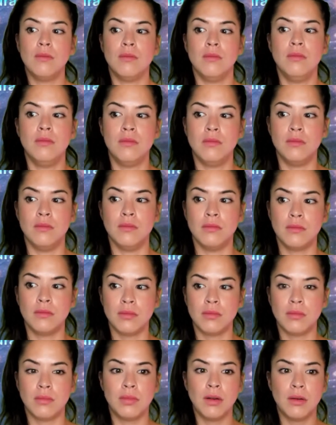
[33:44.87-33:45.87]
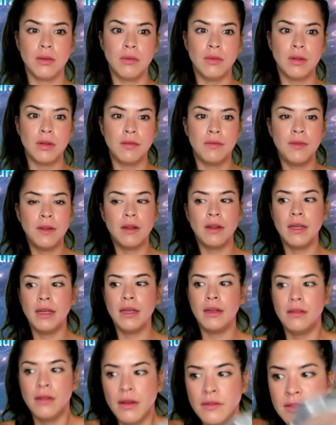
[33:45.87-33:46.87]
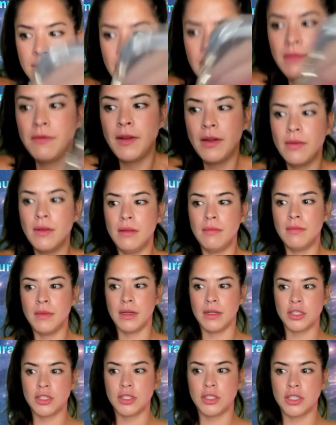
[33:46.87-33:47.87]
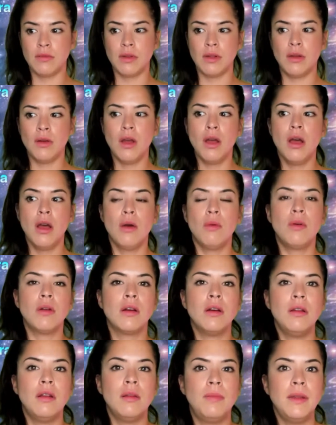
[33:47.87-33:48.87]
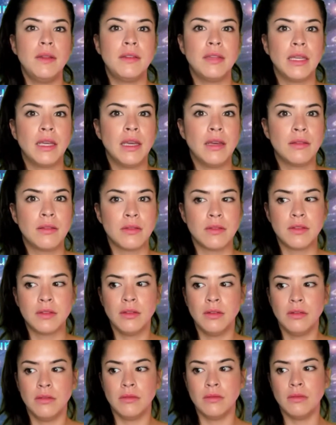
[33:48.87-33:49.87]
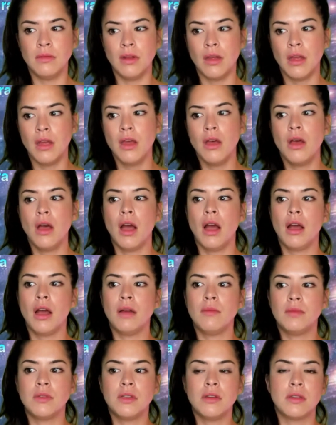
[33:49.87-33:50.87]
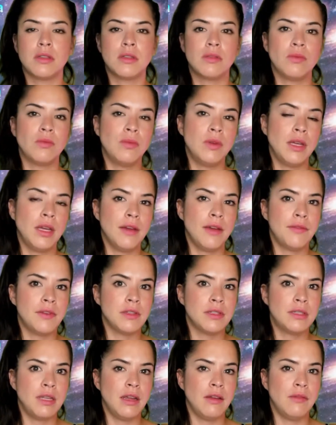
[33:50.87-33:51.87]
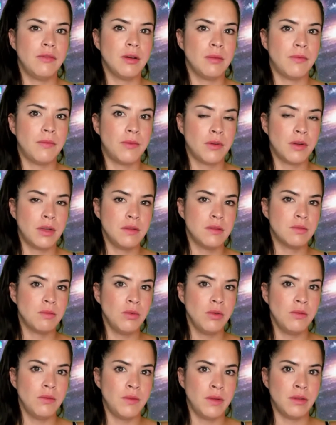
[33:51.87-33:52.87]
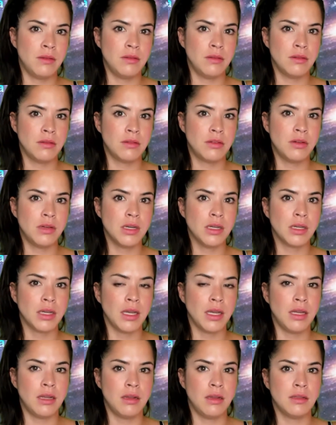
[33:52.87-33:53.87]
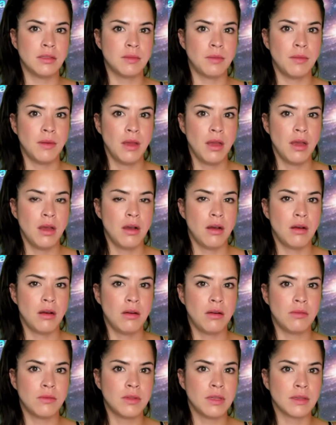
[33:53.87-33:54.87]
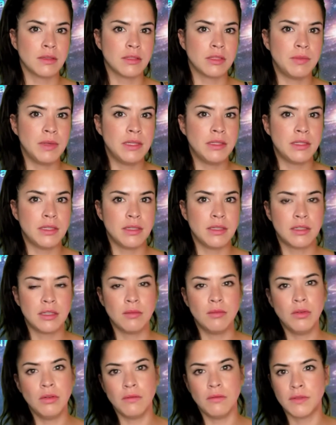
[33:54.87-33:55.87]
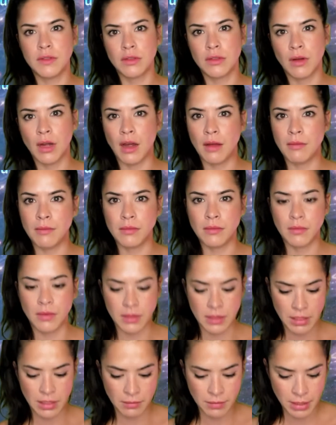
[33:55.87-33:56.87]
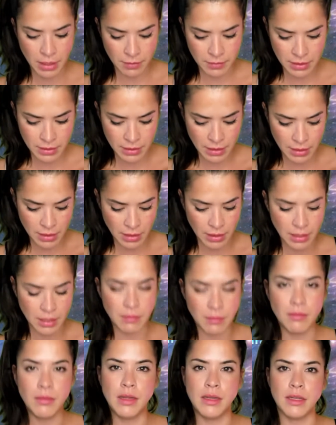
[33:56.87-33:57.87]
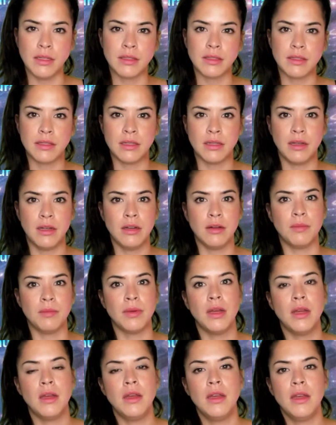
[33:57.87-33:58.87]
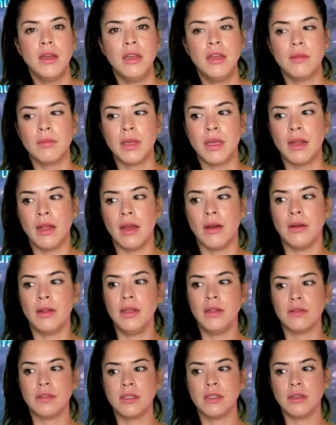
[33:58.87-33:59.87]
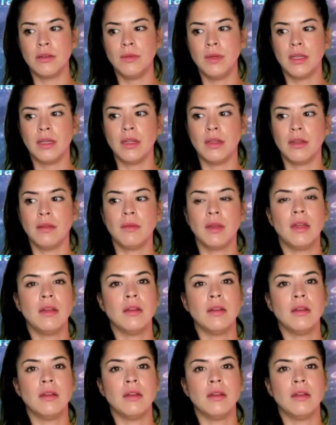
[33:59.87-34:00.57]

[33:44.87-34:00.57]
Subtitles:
Mm-hmm. But he loves me very much, and we're going to be together soon. We have to save up for his moving truck and his all the expenses to move. So I'm sometimes sending him monies to help him get out here so we can